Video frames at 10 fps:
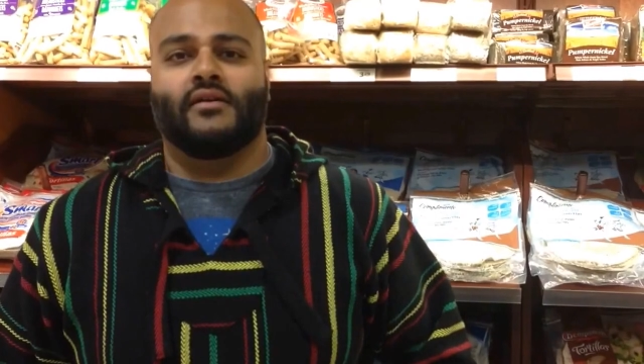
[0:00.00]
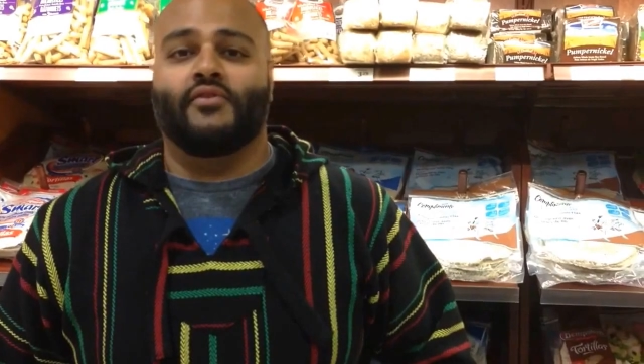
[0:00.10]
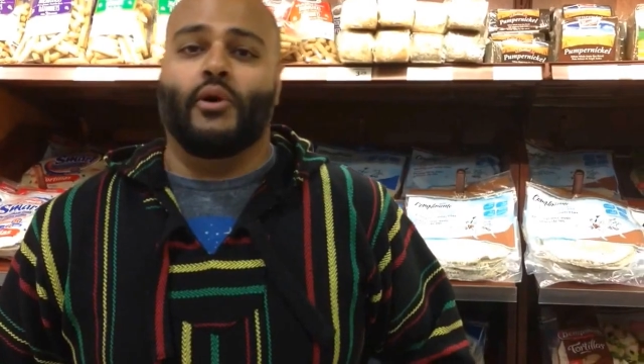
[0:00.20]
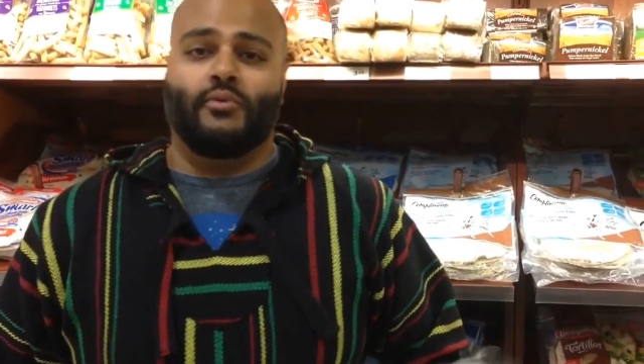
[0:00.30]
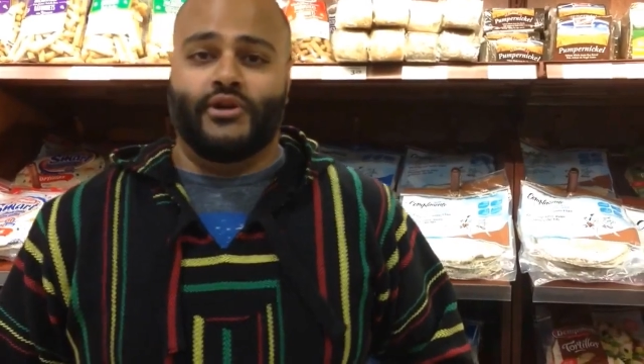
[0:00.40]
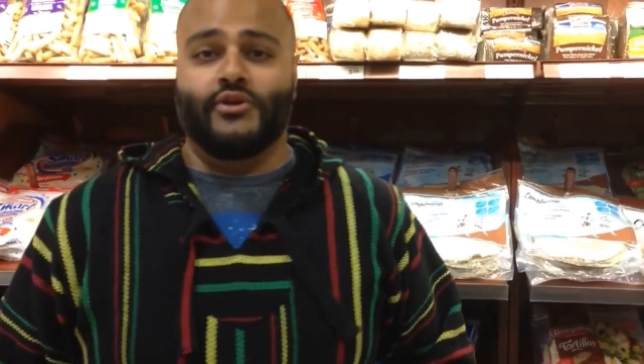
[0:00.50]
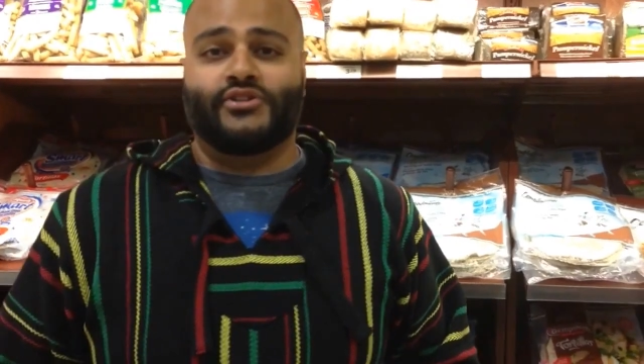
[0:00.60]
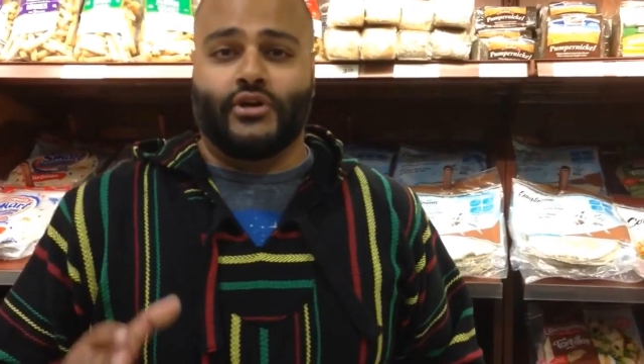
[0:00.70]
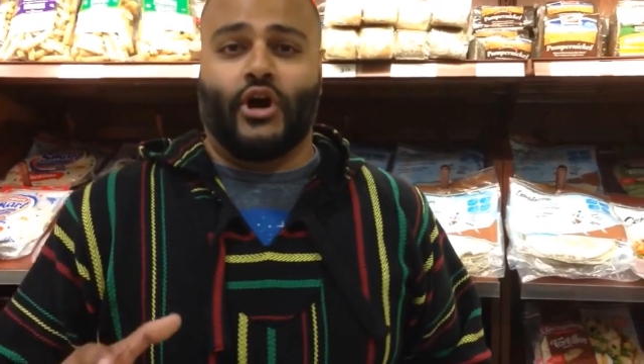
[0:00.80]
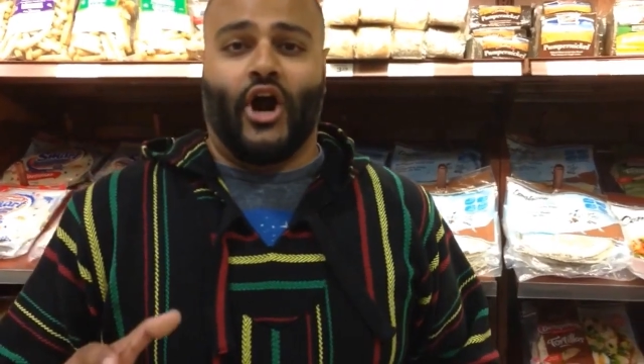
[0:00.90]
If you want to reduce
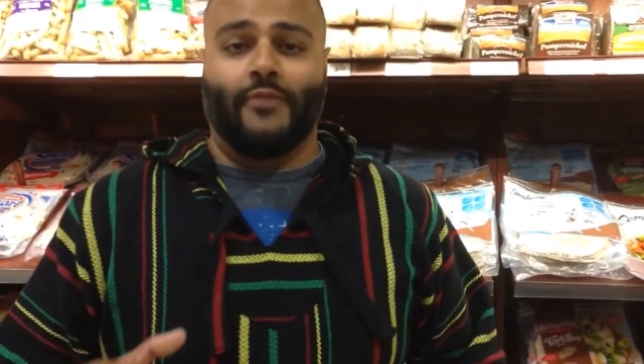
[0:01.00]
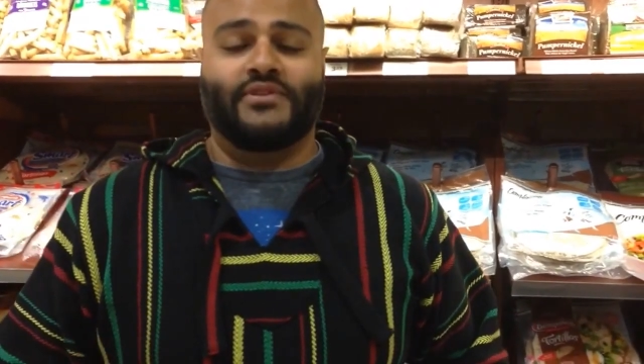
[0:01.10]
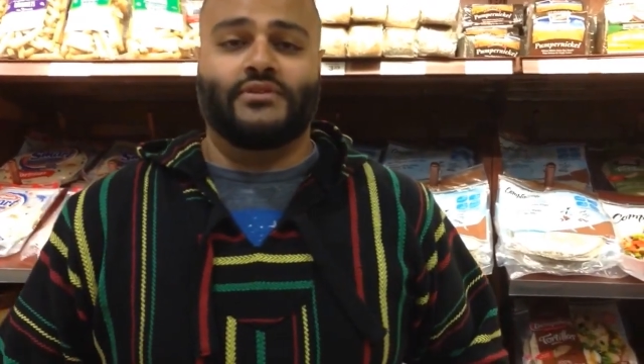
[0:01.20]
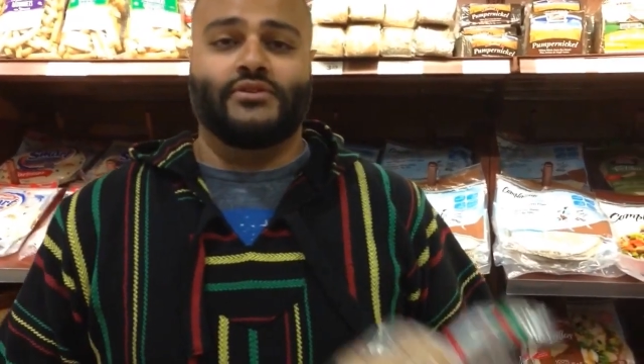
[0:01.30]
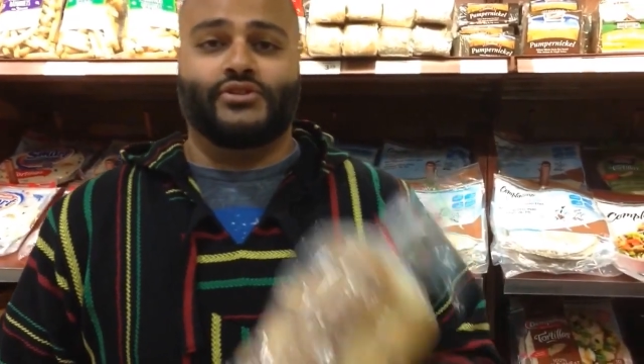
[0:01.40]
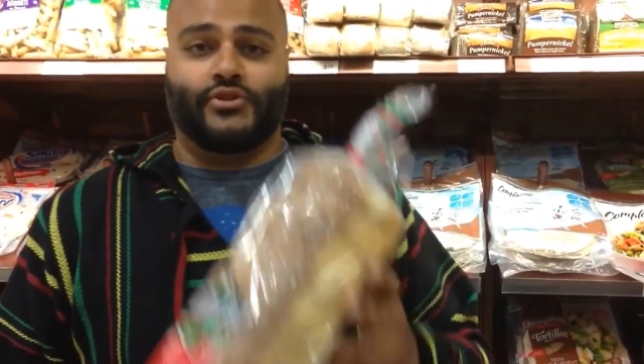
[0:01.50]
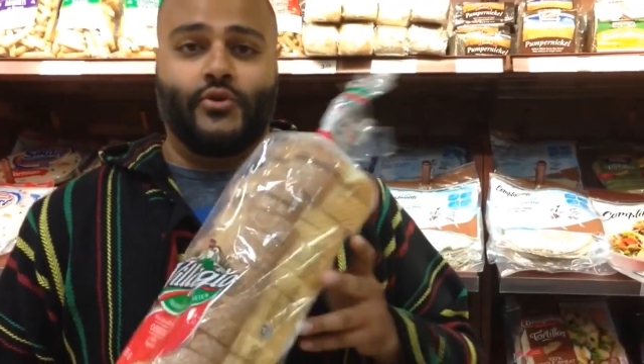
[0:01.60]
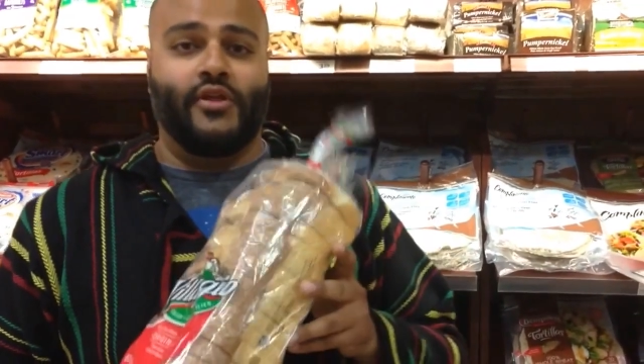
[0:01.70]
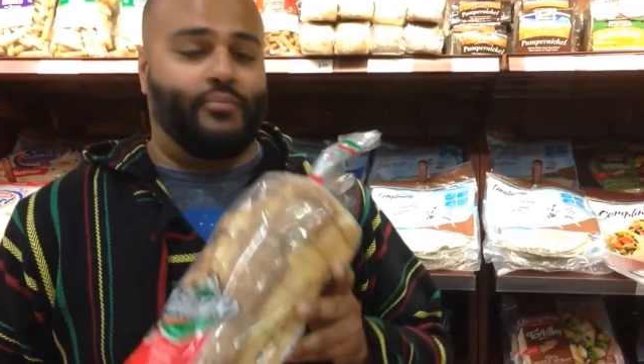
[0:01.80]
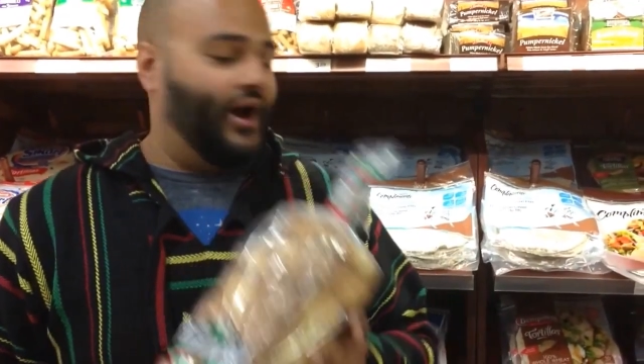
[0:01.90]
the carbs,
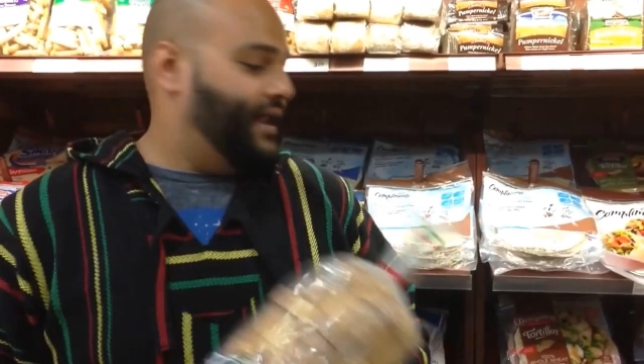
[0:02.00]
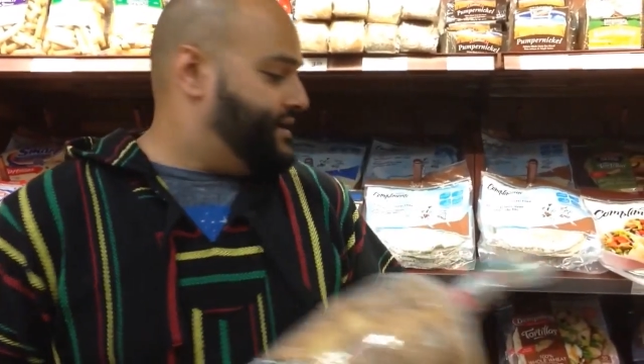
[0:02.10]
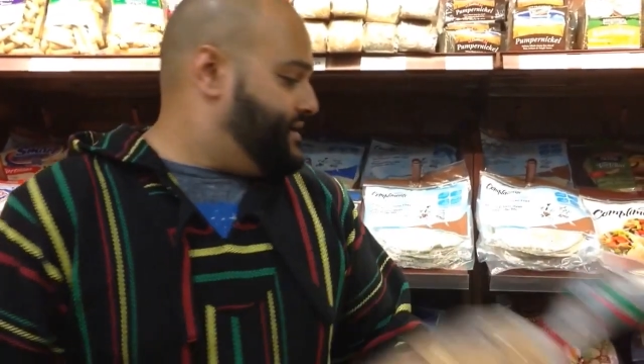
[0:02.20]
screw the bread